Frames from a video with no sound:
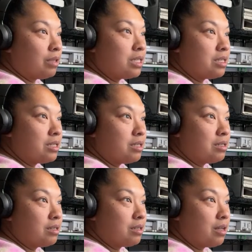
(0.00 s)
this
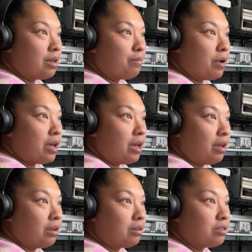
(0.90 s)
doesn't look like
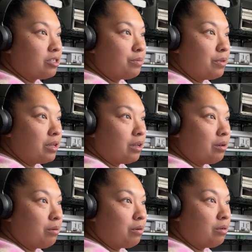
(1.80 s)
my shipping
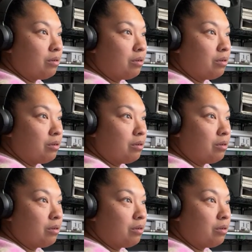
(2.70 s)
label.